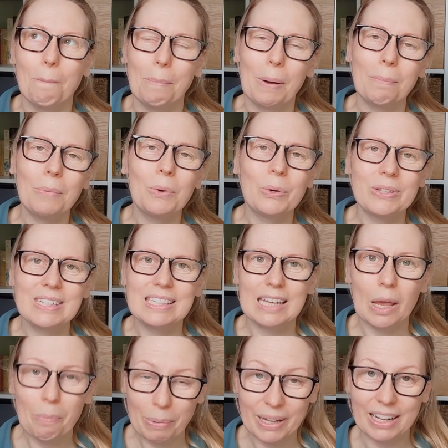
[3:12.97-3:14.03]
But more
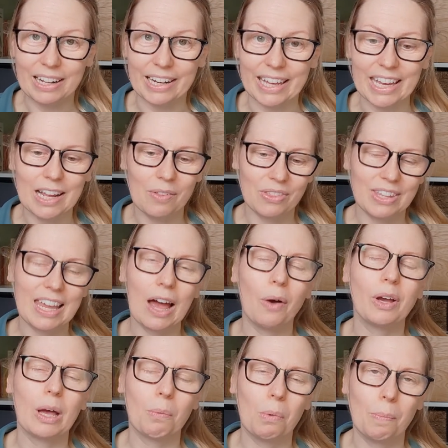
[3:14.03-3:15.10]
typically, the
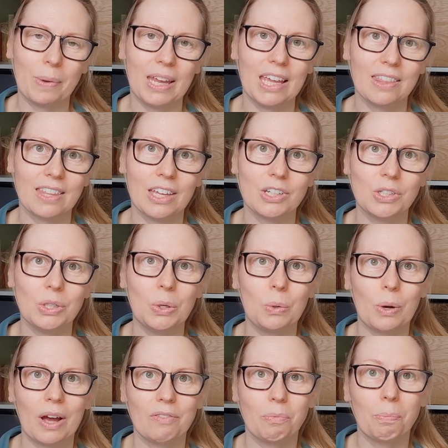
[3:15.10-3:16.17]
outcome will be that
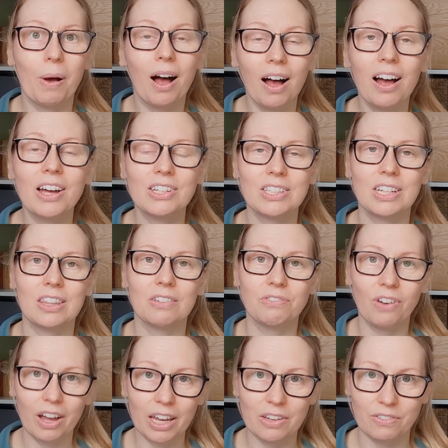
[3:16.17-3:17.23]
you have passed the
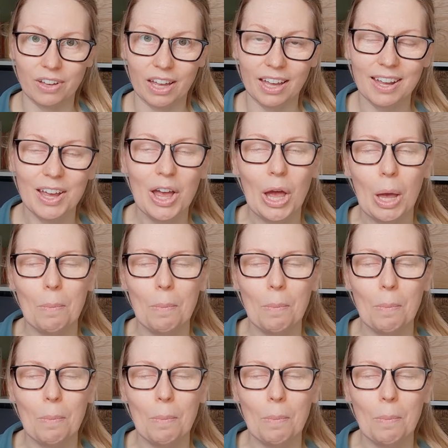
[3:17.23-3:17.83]
VIVA,